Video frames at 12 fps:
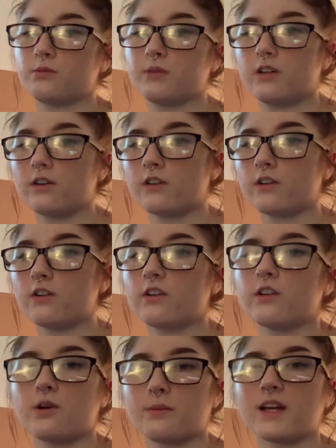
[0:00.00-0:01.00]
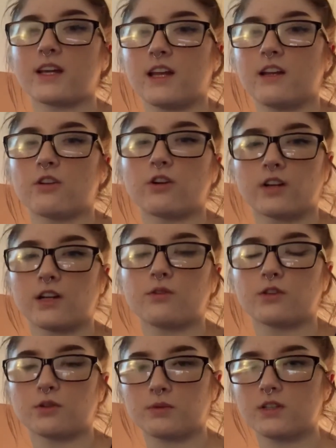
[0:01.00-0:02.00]
be darker, you can go back in and darken it with
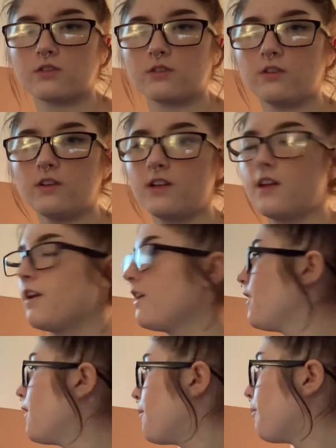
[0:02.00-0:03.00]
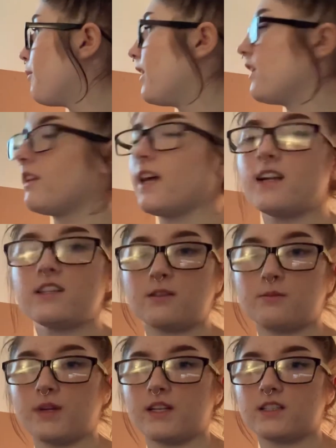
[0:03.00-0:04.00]
your pencil. But that is the
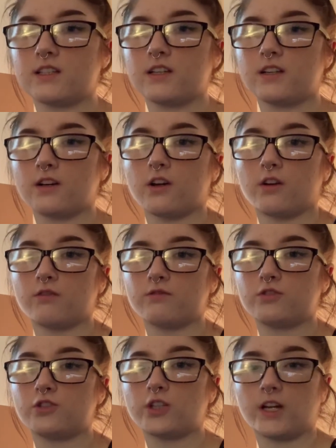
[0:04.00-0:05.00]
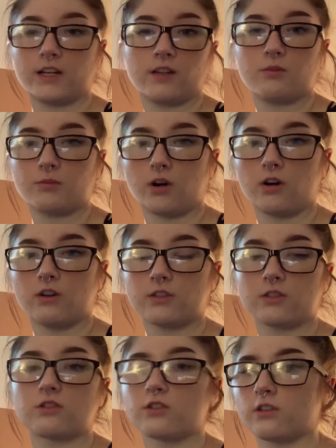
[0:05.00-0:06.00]
basic of shading a ball or a
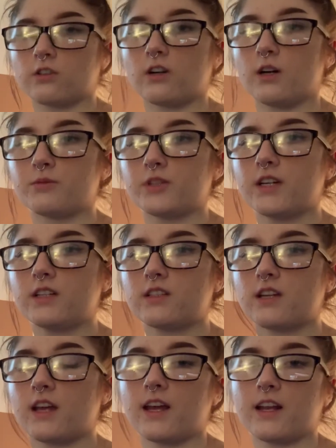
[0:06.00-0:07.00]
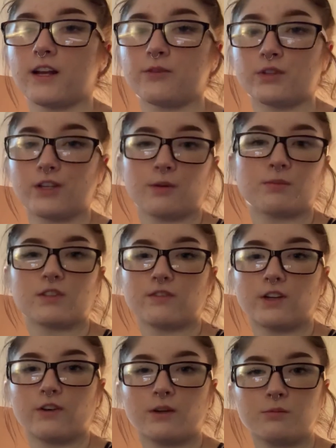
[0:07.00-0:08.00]
circular object, and I really hope this
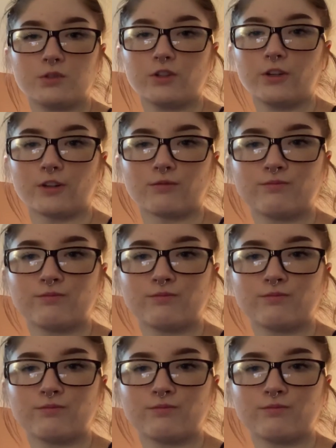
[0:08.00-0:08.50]
video helped you learn.